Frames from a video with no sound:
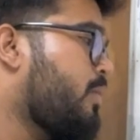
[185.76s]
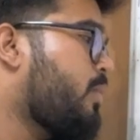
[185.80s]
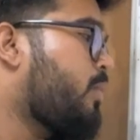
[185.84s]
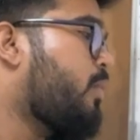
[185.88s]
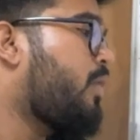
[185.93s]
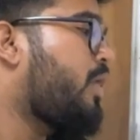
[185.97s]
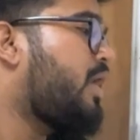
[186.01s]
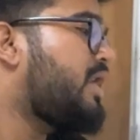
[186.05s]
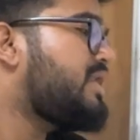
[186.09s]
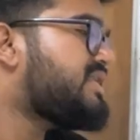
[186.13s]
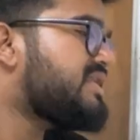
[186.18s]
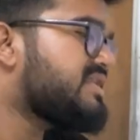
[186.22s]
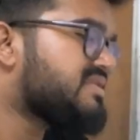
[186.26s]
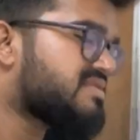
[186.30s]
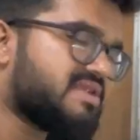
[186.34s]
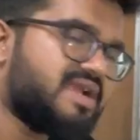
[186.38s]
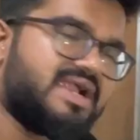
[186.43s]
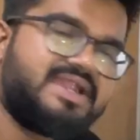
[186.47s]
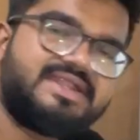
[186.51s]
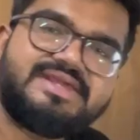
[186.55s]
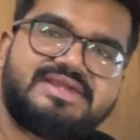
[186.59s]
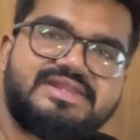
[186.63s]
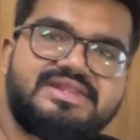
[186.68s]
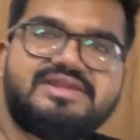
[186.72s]
What is
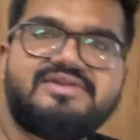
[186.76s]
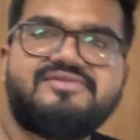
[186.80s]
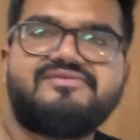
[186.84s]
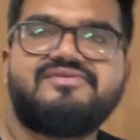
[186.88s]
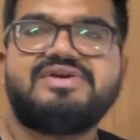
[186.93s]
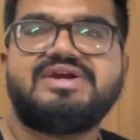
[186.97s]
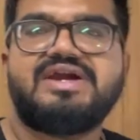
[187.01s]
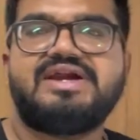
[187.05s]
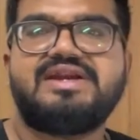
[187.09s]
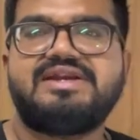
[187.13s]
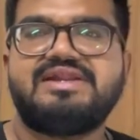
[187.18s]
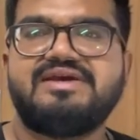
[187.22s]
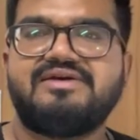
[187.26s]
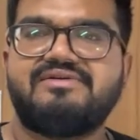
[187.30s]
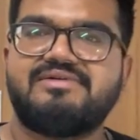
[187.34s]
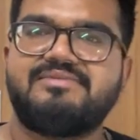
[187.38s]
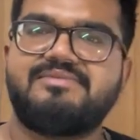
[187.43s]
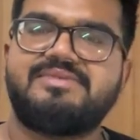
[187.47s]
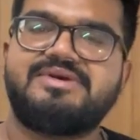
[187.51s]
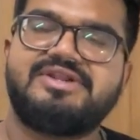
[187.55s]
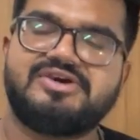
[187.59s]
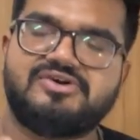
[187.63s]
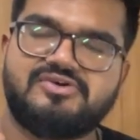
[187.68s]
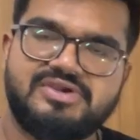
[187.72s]
category in VITEEE? I will
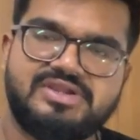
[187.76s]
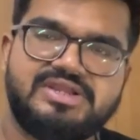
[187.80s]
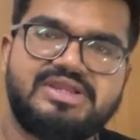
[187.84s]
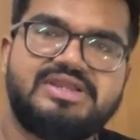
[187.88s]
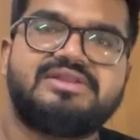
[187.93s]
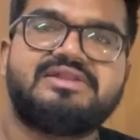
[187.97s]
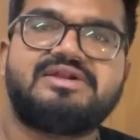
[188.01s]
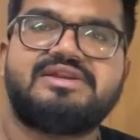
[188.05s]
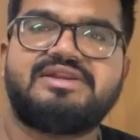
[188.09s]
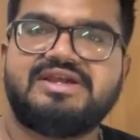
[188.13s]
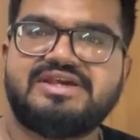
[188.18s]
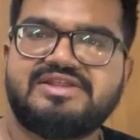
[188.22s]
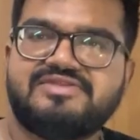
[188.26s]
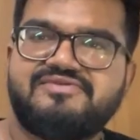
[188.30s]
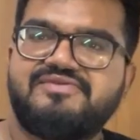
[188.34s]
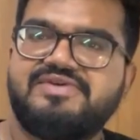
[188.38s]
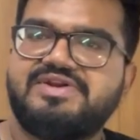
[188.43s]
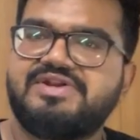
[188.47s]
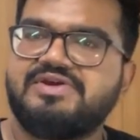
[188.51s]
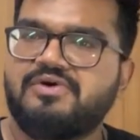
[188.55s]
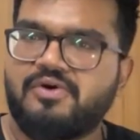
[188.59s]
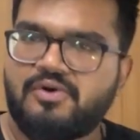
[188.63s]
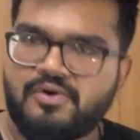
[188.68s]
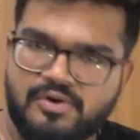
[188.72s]
be talking in the next
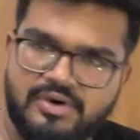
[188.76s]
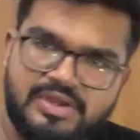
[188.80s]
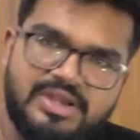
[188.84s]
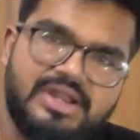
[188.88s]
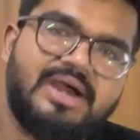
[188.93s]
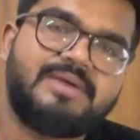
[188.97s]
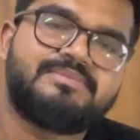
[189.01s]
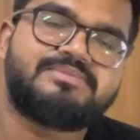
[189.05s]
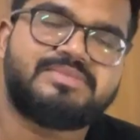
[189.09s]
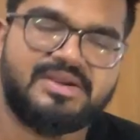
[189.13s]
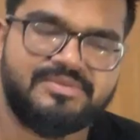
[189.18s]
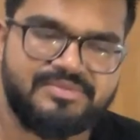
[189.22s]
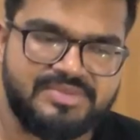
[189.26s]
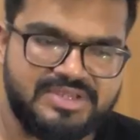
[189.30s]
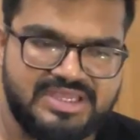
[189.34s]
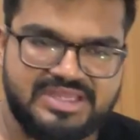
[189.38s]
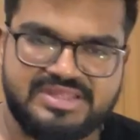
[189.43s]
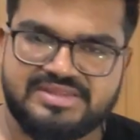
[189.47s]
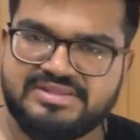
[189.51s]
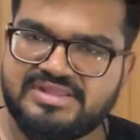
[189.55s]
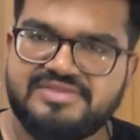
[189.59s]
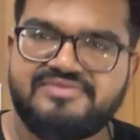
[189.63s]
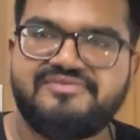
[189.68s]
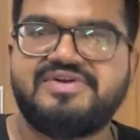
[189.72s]
video or upcoming,
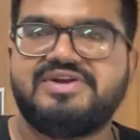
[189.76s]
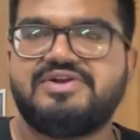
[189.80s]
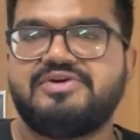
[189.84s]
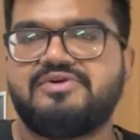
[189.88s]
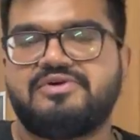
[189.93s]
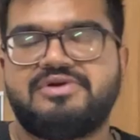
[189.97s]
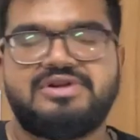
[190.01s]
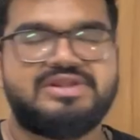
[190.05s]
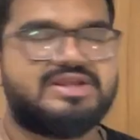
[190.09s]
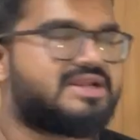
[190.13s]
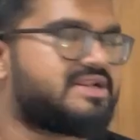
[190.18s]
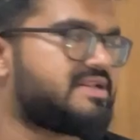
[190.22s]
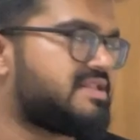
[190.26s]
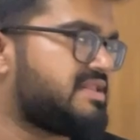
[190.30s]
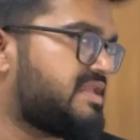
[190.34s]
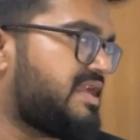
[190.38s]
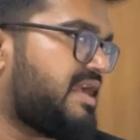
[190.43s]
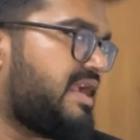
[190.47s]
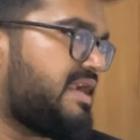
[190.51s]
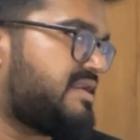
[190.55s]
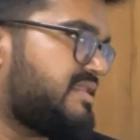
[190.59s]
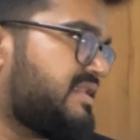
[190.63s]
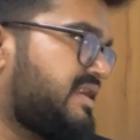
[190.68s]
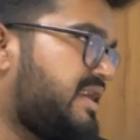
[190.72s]
in this video only
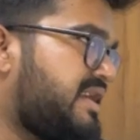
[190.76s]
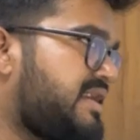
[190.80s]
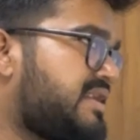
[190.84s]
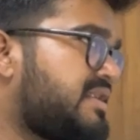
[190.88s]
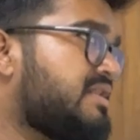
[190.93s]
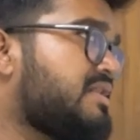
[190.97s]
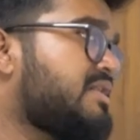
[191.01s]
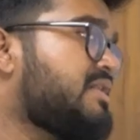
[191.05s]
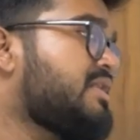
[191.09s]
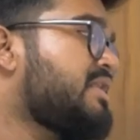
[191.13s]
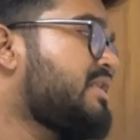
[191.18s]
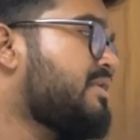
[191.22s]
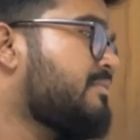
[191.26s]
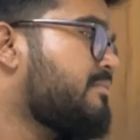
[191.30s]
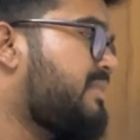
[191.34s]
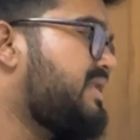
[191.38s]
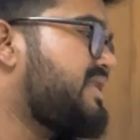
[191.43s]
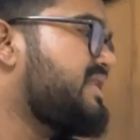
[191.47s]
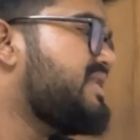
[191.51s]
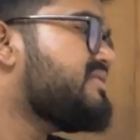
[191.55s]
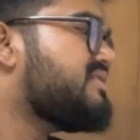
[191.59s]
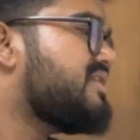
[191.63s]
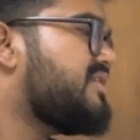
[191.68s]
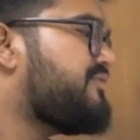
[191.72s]
at the end. But
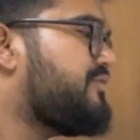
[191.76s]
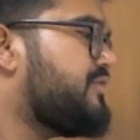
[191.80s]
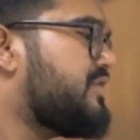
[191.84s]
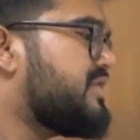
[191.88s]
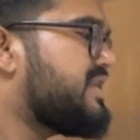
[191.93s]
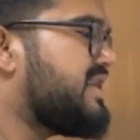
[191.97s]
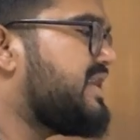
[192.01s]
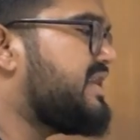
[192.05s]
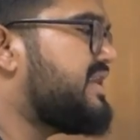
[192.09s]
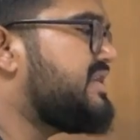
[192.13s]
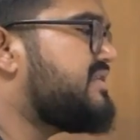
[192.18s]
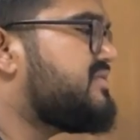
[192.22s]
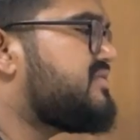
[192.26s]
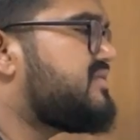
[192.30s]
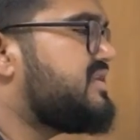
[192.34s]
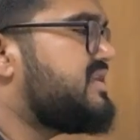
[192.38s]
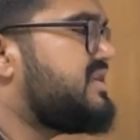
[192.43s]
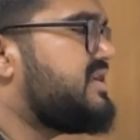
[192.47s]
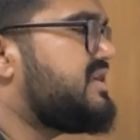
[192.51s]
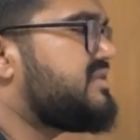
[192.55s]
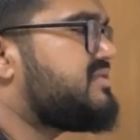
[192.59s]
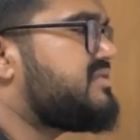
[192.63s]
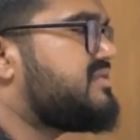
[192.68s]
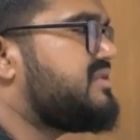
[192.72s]
yes, if you are getting
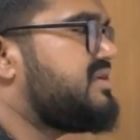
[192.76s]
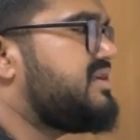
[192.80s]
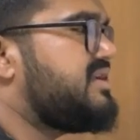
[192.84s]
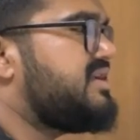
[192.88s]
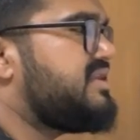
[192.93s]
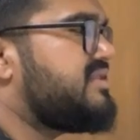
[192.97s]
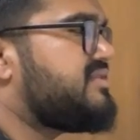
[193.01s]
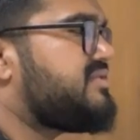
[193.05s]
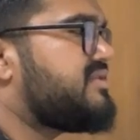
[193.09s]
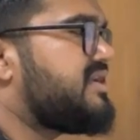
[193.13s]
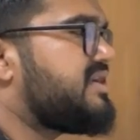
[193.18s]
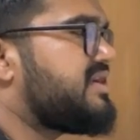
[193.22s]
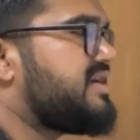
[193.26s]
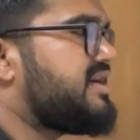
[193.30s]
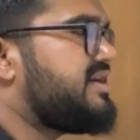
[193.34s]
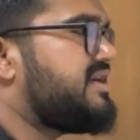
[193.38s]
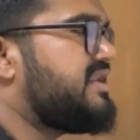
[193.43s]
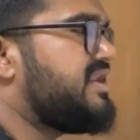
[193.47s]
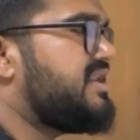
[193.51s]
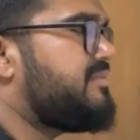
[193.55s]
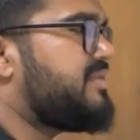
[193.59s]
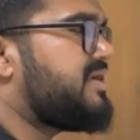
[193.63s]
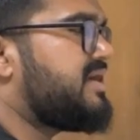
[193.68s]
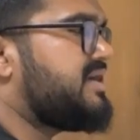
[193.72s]
CSC,
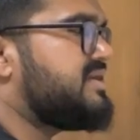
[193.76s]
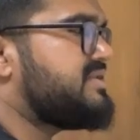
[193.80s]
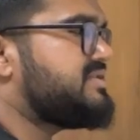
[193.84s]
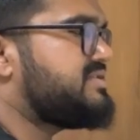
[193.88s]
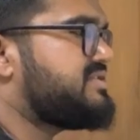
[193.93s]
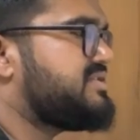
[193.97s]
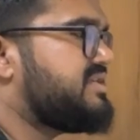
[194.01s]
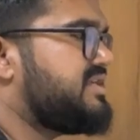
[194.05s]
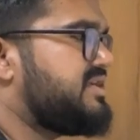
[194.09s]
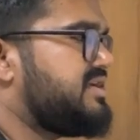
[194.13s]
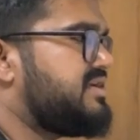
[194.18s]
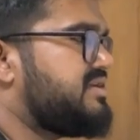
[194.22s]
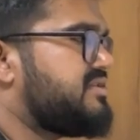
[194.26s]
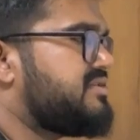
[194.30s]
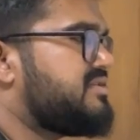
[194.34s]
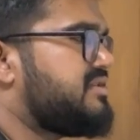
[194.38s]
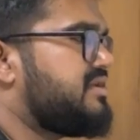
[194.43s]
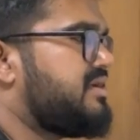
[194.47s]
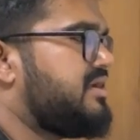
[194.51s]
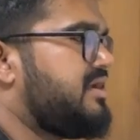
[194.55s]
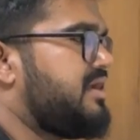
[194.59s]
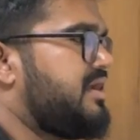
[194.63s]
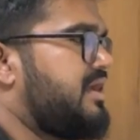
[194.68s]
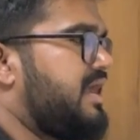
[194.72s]
Surgical Branches,
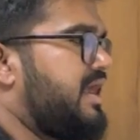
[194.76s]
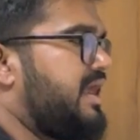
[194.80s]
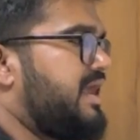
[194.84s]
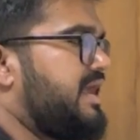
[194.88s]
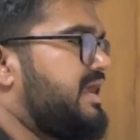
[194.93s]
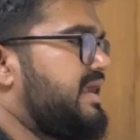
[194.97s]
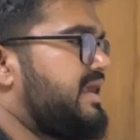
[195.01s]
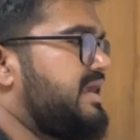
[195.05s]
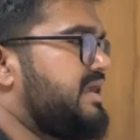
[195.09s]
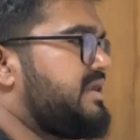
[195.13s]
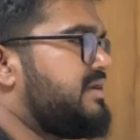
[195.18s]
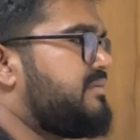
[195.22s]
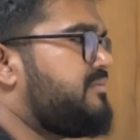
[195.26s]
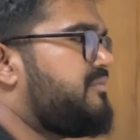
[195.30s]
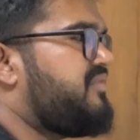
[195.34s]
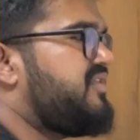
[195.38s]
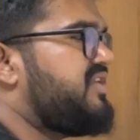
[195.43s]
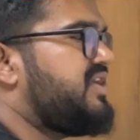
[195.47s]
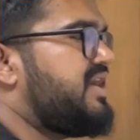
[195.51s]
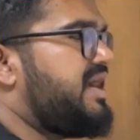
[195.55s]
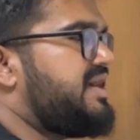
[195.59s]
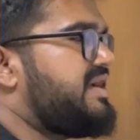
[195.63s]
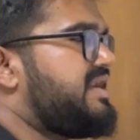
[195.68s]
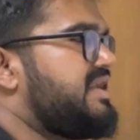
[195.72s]
in
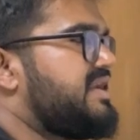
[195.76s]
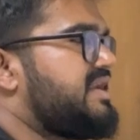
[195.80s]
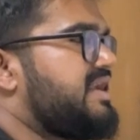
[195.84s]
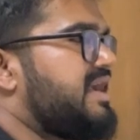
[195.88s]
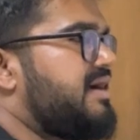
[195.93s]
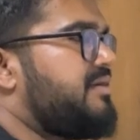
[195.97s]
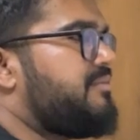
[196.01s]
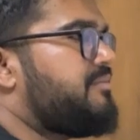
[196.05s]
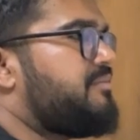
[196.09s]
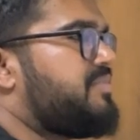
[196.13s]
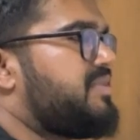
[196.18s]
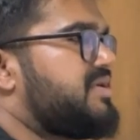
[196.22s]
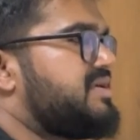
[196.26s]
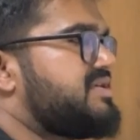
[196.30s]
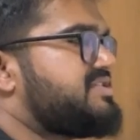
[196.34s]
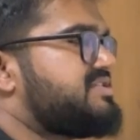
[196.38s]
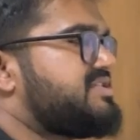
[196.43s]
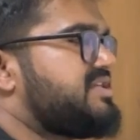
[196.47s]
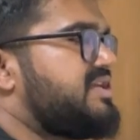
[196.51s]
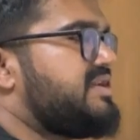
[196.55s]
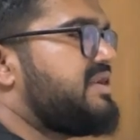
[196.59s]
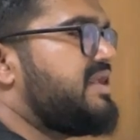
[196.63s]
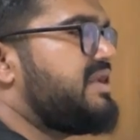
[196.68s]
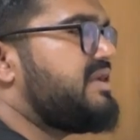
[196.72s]
VITEE campus,
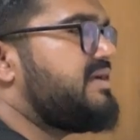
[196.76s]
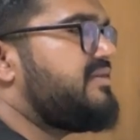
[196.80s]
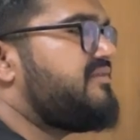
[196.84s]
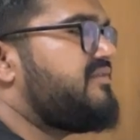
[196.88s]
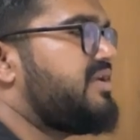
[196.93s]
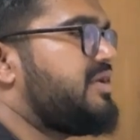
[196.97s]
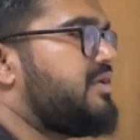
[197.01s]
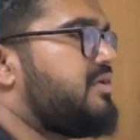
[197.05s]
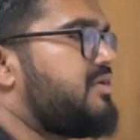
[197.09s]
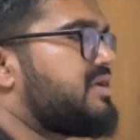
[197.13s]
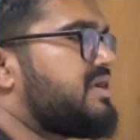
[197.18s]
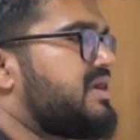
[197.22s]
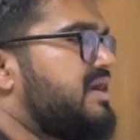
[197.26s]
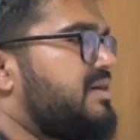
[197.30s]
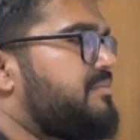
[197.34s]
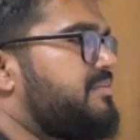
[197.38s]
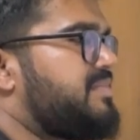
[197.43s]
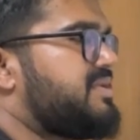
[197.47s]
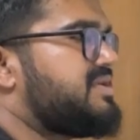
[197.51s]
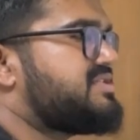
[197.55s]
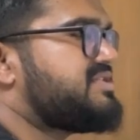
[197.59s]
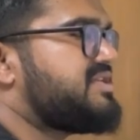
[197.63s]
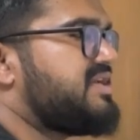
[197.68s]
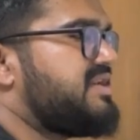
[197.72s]
Chennai, Vellore
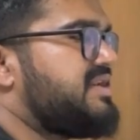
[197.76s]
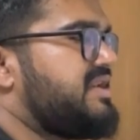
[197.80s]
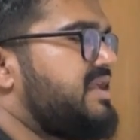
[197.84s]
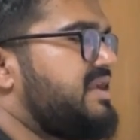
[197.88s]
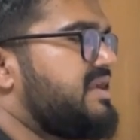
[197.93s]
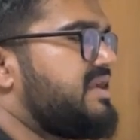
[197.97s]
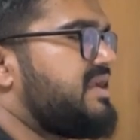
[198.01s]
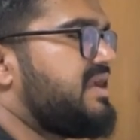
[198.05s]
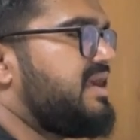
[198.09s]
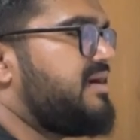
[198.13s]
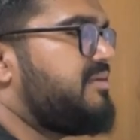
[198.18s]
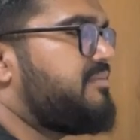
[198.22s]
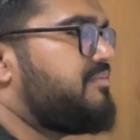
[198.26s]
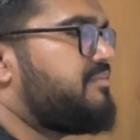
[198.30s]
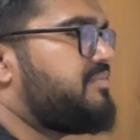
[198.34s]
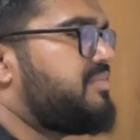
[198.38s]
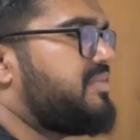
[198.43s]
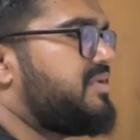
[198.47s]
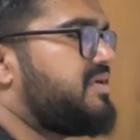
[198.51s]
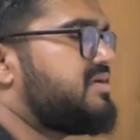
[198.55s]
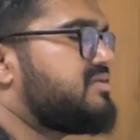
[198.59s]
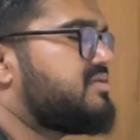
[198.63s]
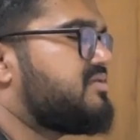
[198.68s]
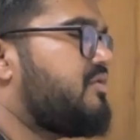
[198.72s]
campus, Chennai
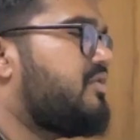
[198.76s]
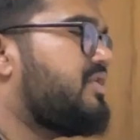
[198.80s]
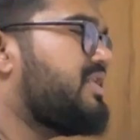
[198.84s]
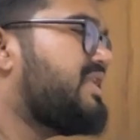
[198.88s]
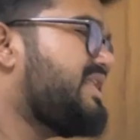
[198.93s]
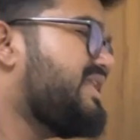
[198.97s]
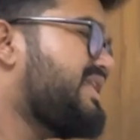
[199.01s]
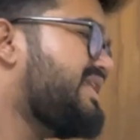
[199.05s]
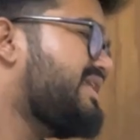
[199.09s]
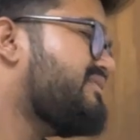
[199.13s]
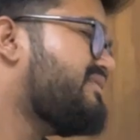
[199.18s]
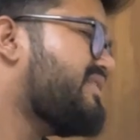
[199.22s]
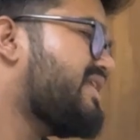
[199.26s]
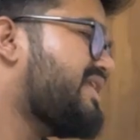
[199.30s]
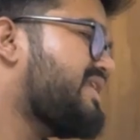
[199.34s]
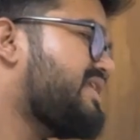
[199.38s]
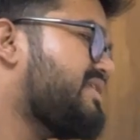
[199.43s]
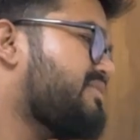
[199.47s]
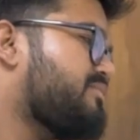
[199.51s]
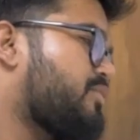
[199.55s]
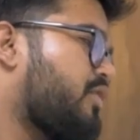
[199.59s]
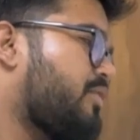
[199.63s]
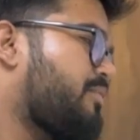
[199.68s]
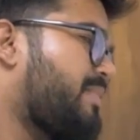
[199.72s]
campus, or even
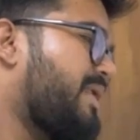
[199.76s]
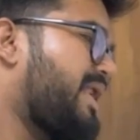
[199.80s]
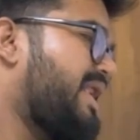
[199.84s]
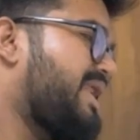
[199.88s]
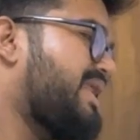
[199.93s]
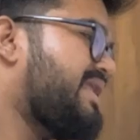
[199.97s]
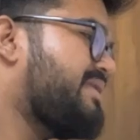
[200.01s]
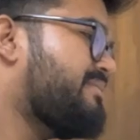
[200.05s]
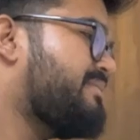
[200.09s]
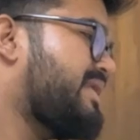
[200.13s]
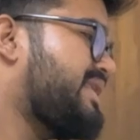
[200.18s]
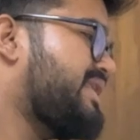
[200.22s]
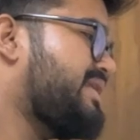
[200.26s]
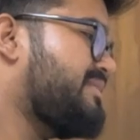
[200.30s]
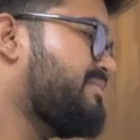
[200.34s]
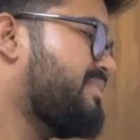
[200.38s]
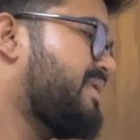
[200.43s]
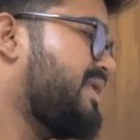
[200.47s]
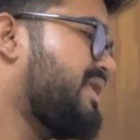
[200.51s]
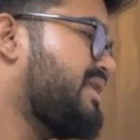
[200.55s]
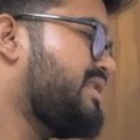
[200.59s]
in Bhopal and